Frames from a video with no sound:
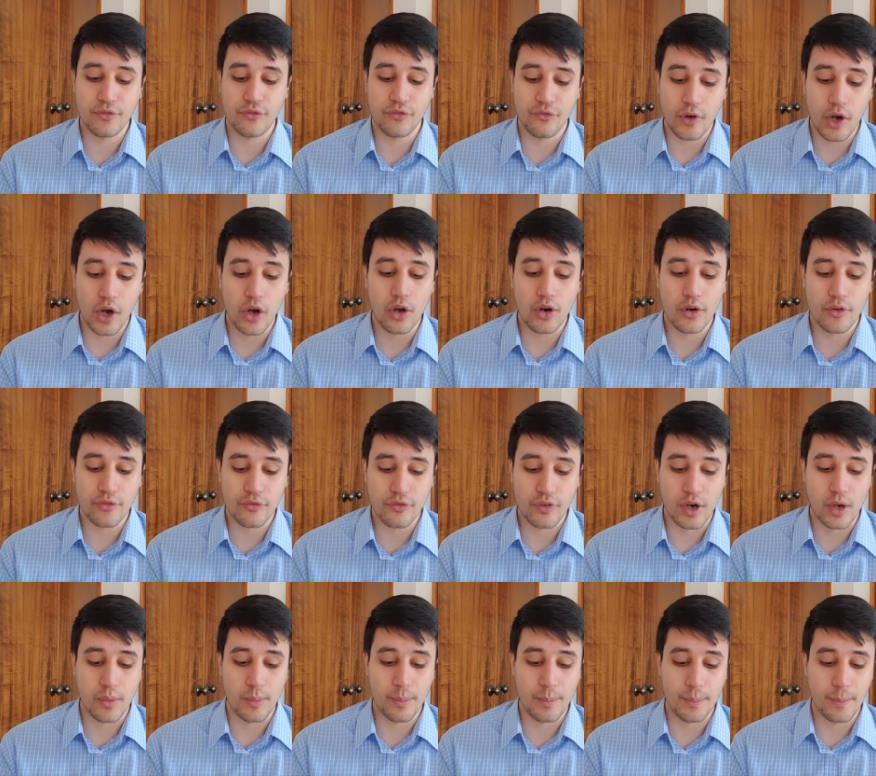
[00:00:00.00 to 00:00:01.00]
far
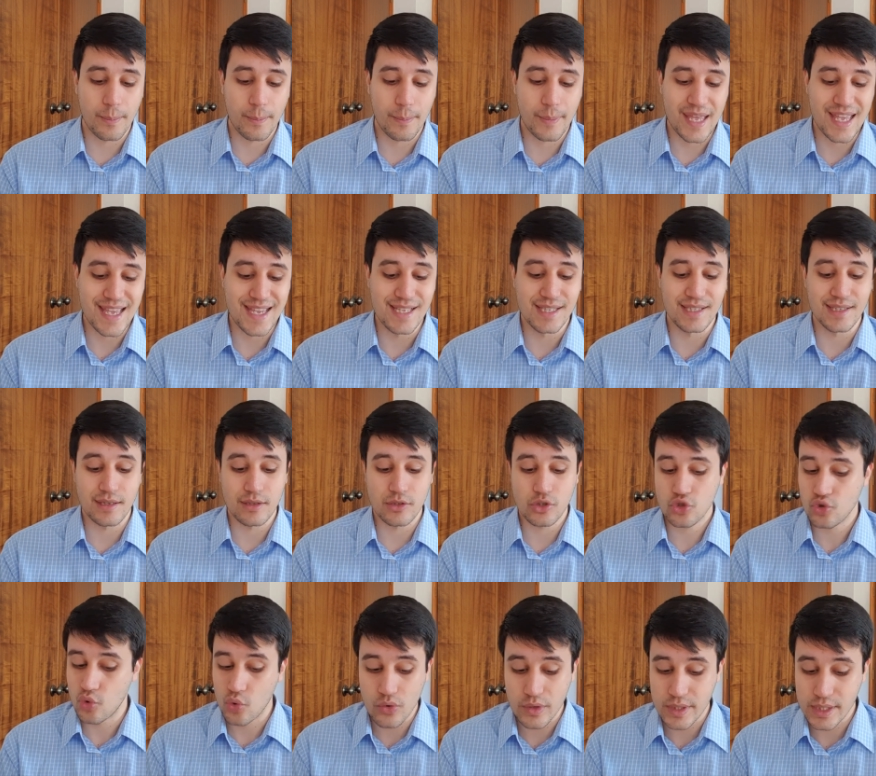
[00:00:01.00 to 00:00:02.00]
from his
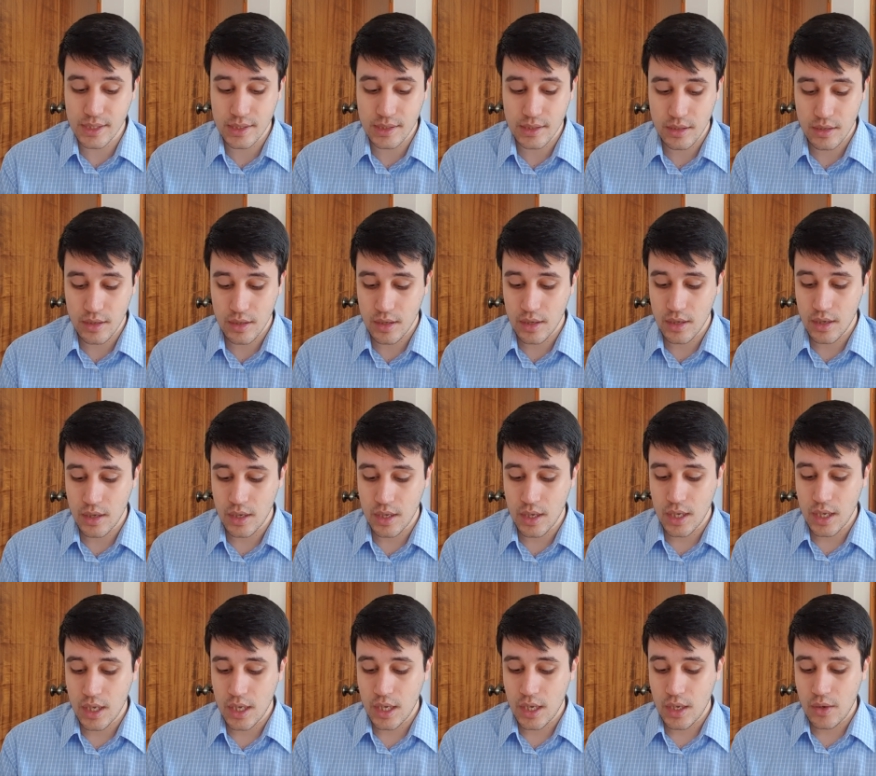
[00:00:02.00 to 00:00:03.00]
source
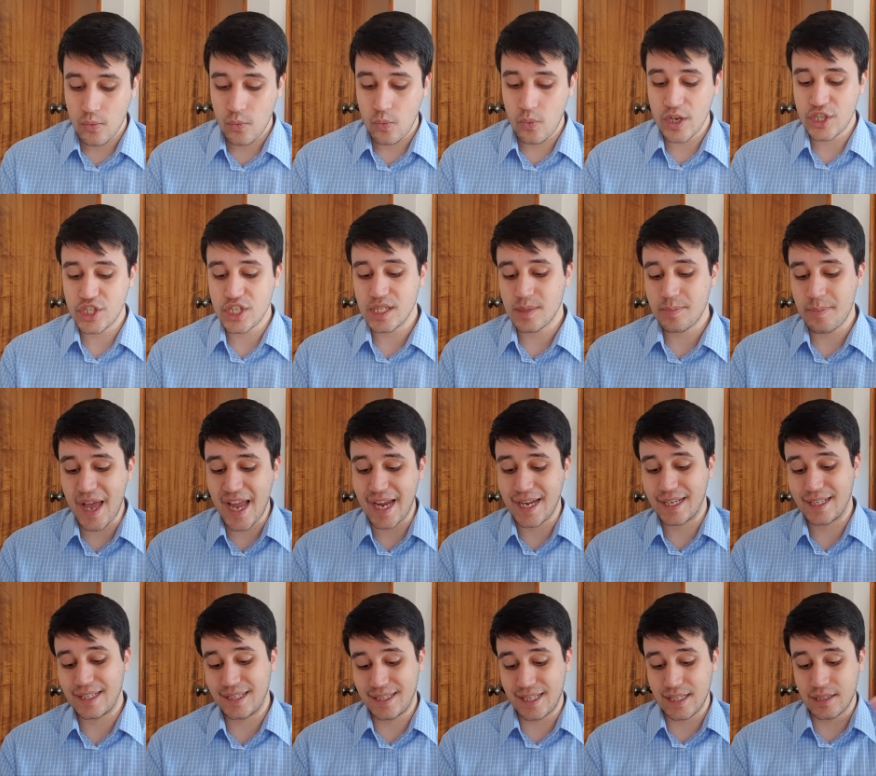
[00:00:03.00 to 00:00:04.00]
wishes
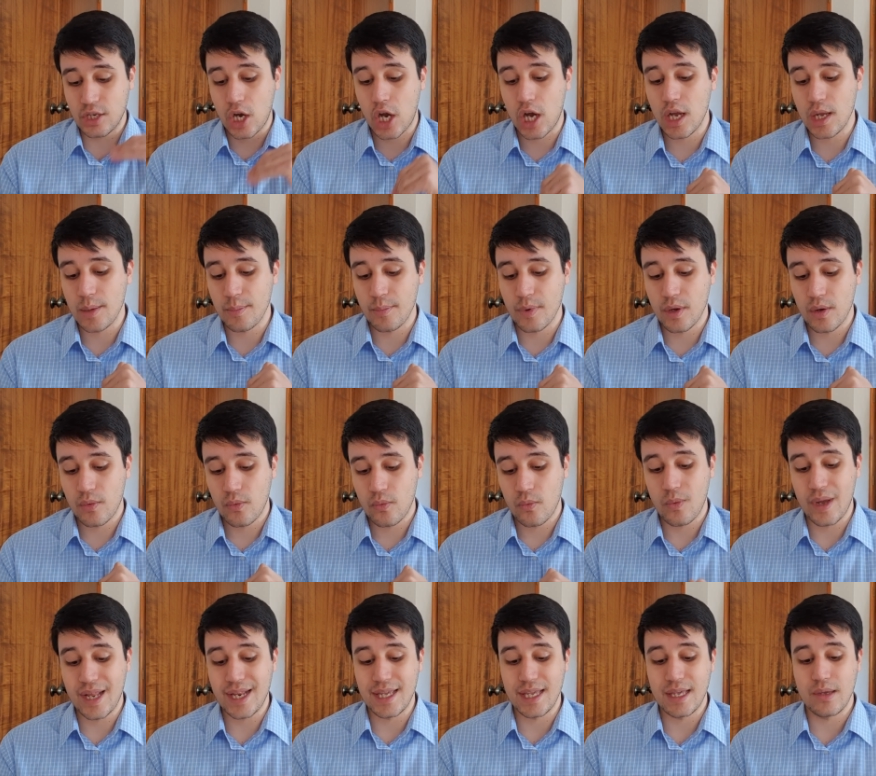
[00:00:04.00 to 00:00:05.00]
back the time
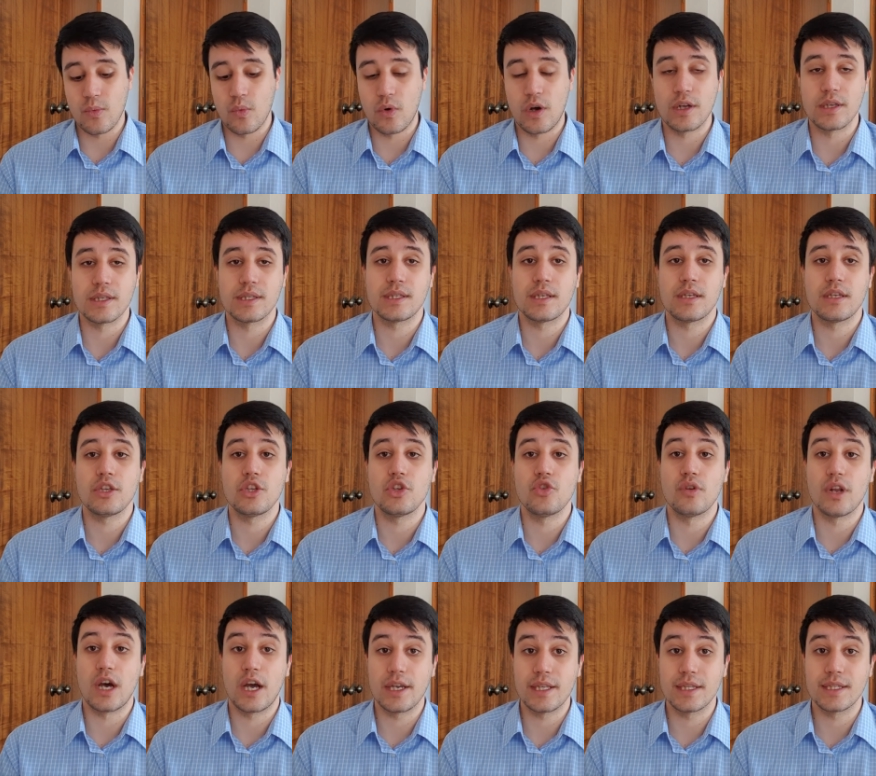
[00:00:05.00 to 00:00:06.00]
when he was
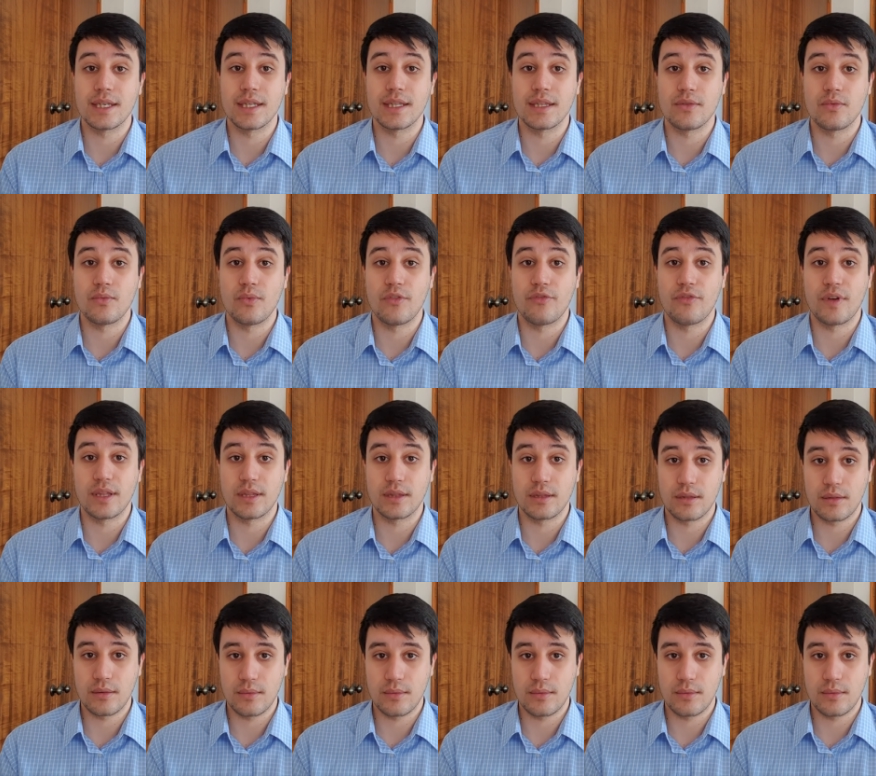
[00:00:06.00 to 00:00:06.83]
united with it.